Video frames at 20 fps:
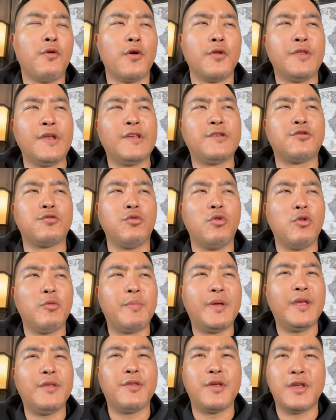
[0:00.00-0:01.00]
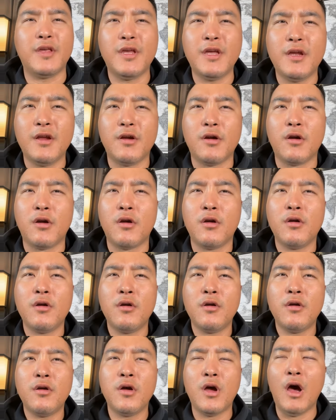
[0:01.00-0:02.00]
For this will be the year
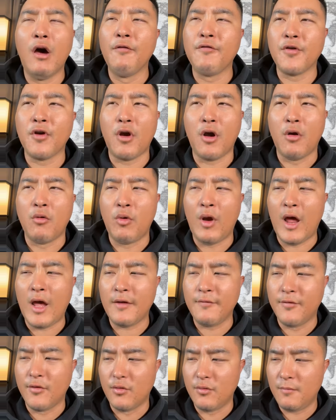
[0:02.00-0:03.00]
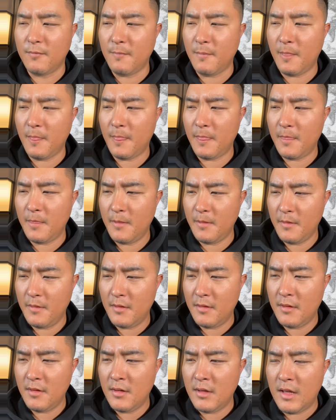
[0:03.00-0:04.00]
of your arrival,
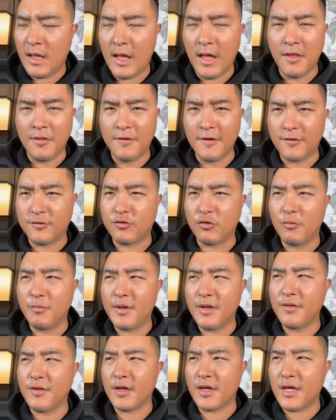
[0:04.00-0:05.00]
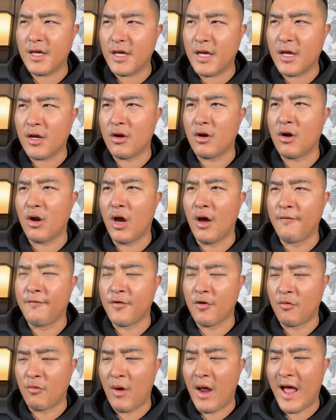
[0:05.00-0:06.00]
and this will be the year
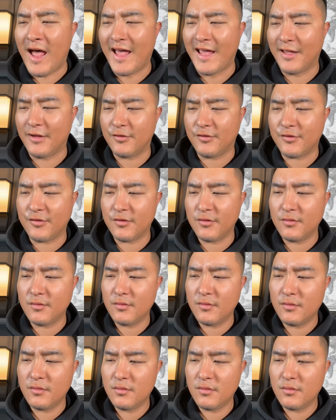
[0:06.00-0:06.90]
of your rise.